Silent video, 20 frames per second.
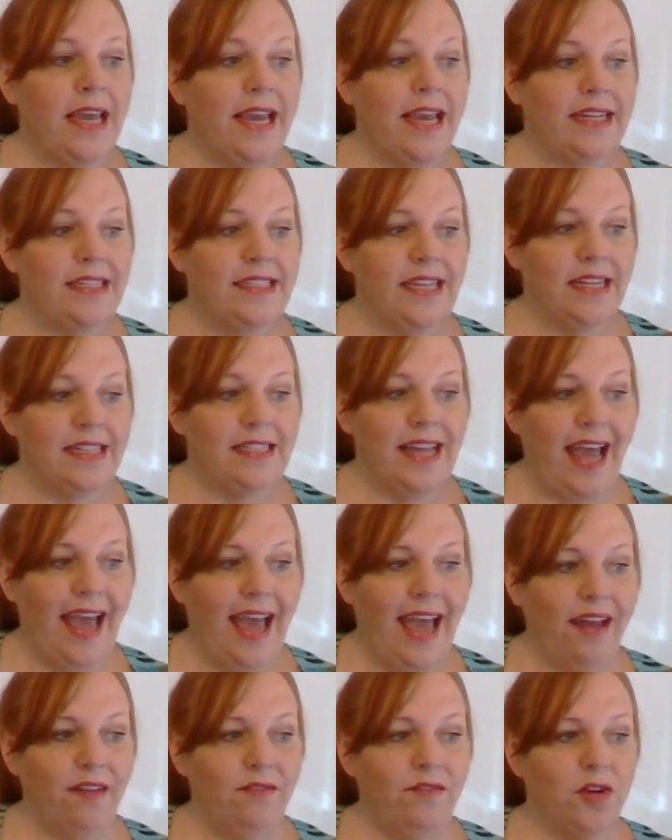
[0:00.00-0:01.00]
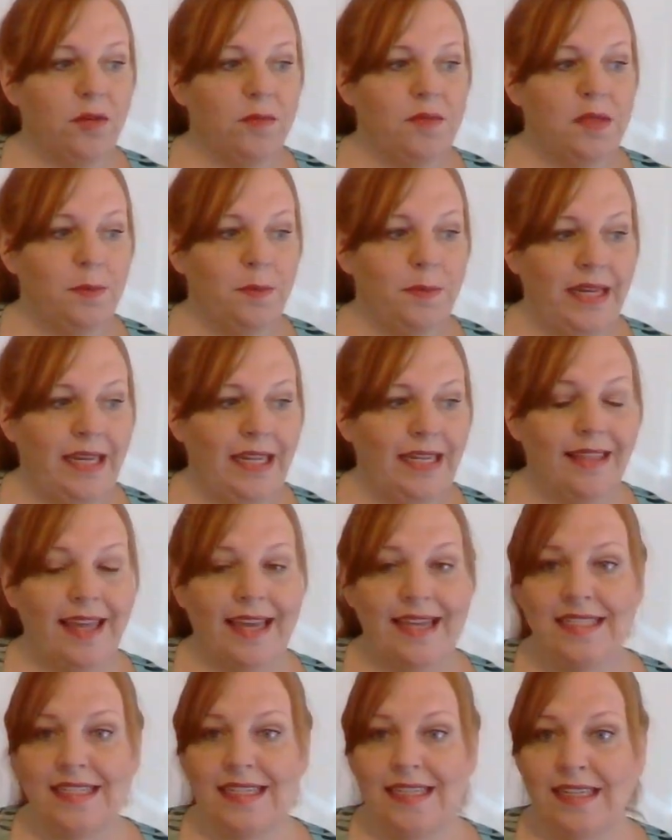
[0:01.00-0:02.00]
It says adverbs mini
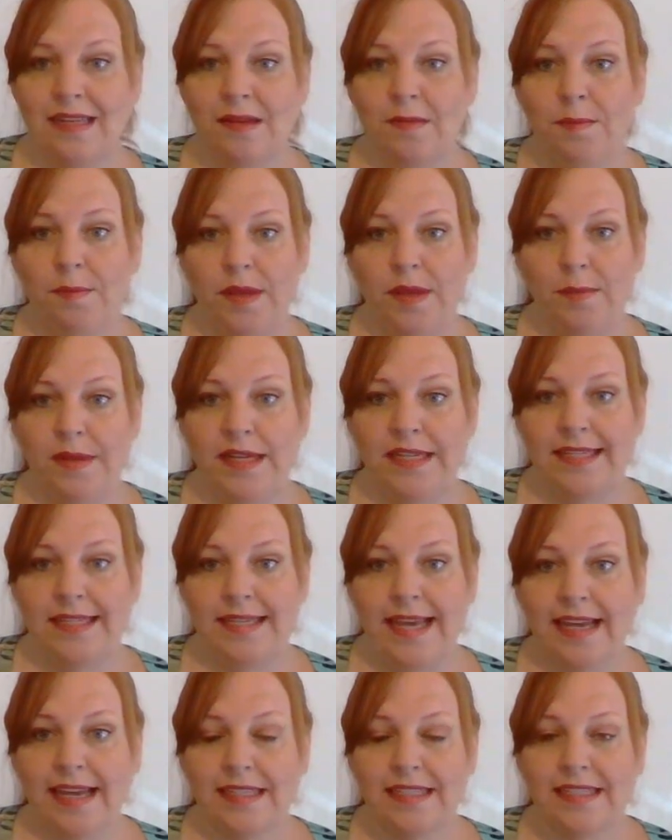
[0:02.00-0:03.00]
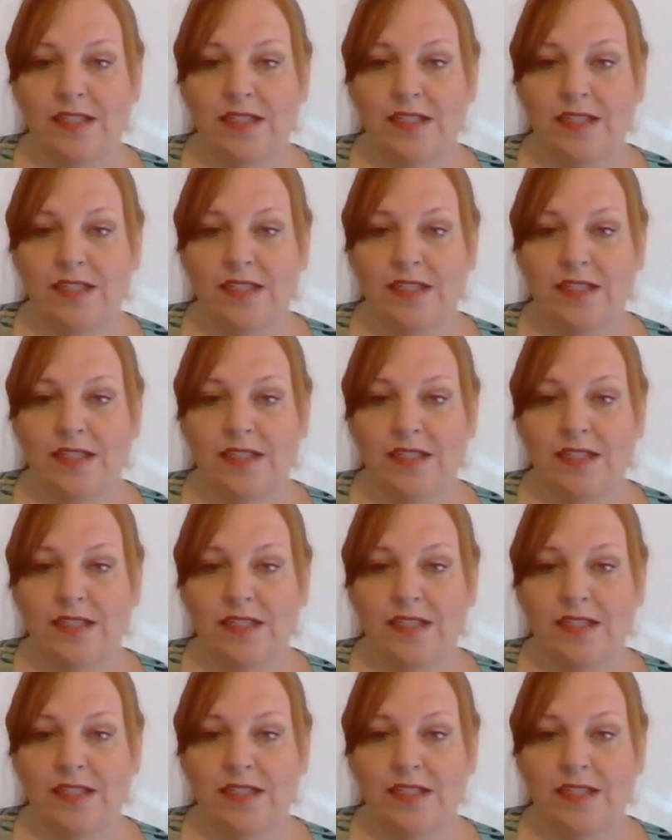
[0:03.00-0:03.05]
lesson PPTX.